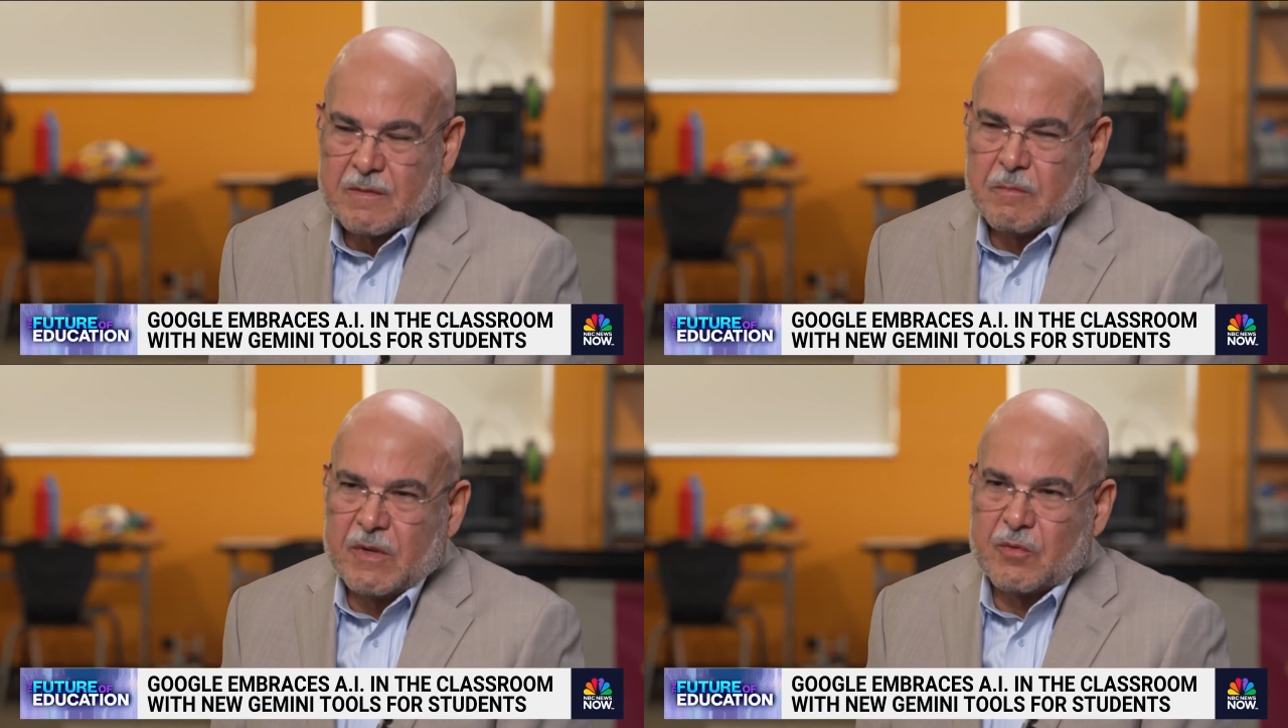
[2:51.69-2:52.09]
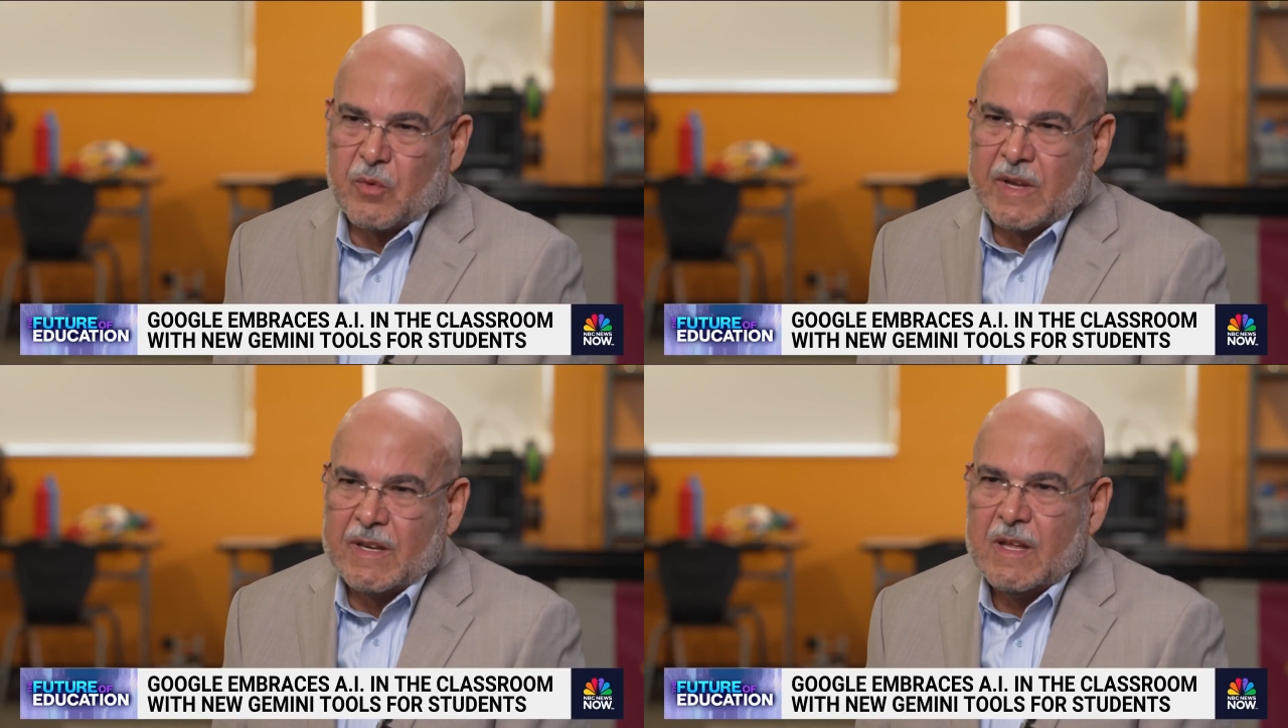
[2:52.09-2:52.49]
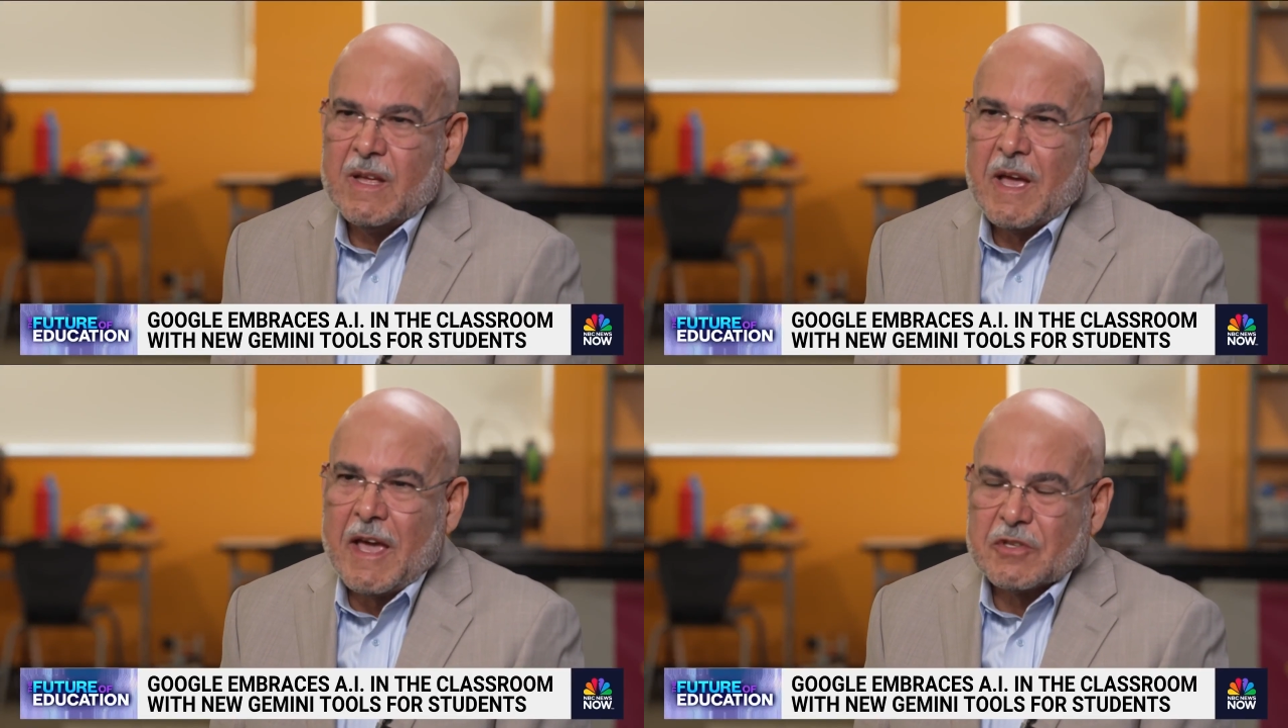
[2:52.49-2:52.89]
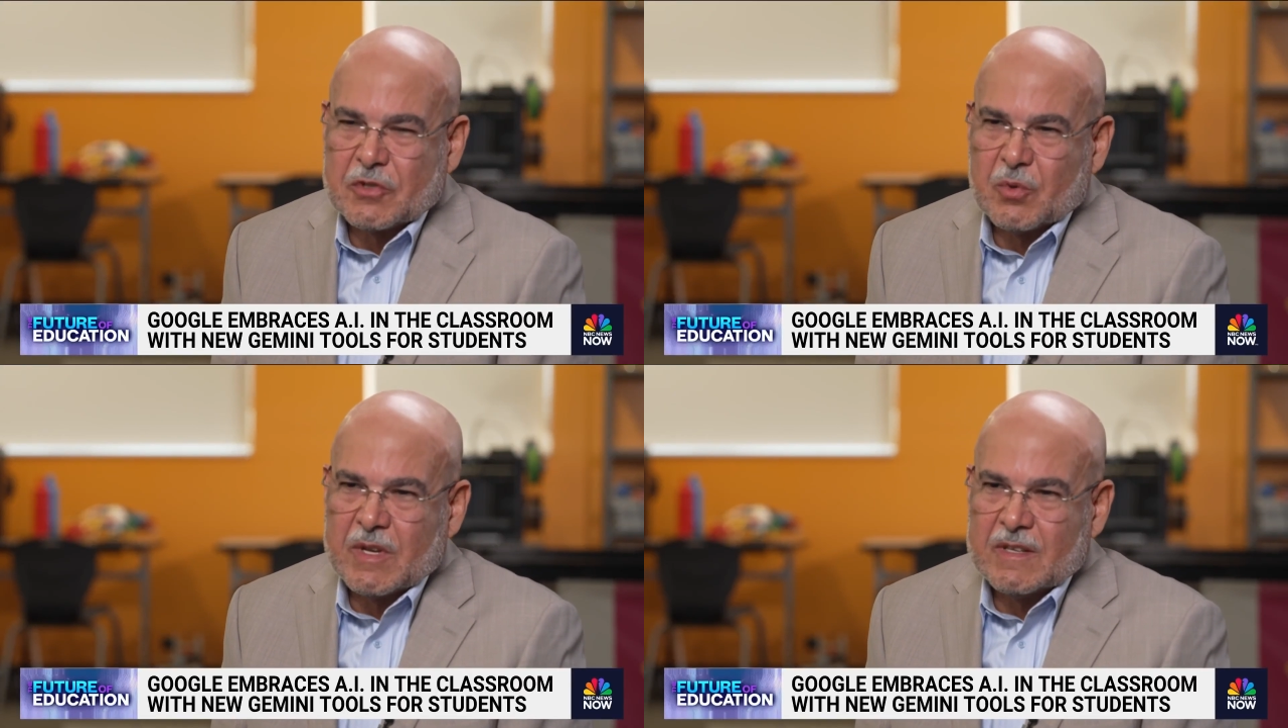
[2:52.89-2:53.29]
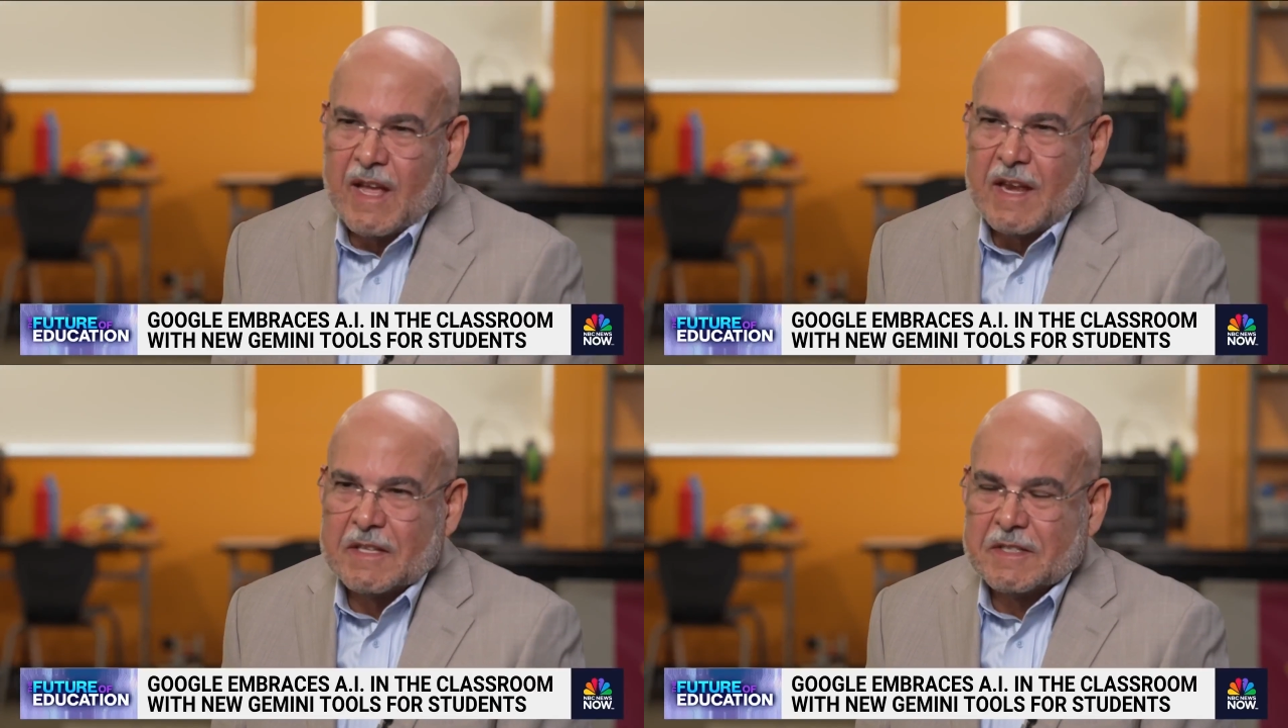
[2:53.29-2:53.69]
between a student
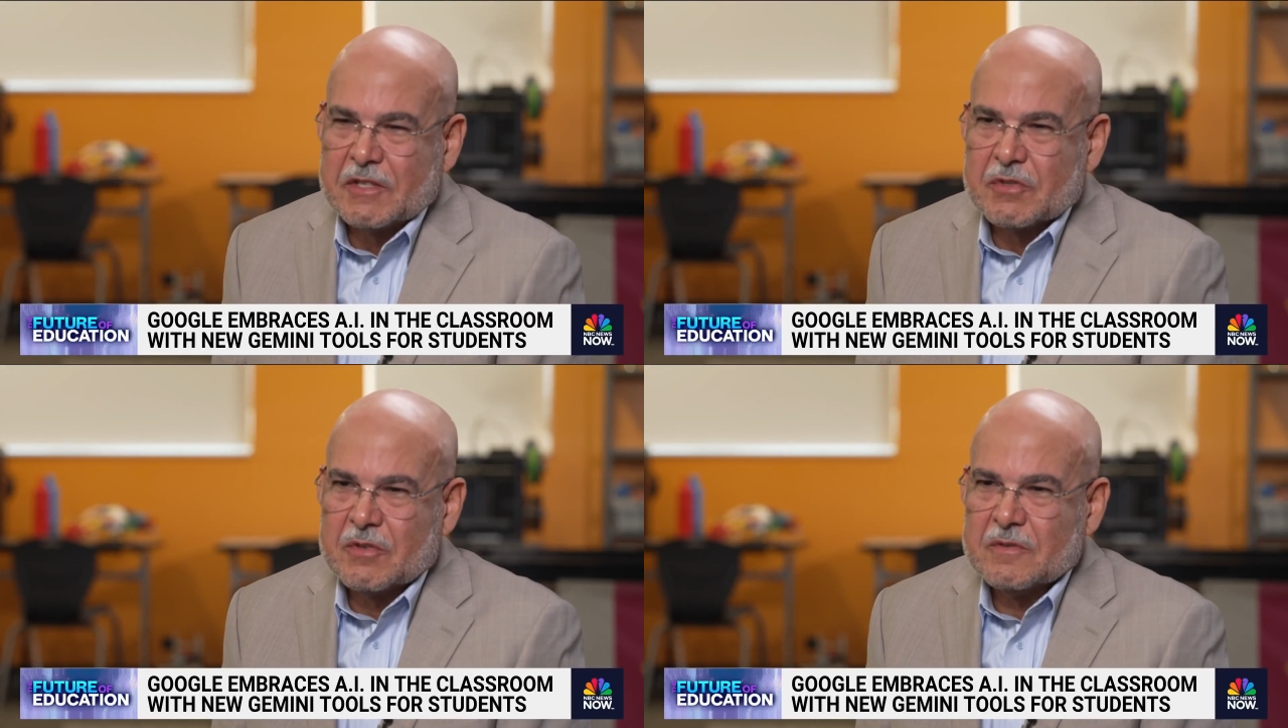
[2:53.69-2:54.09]
and a teacher.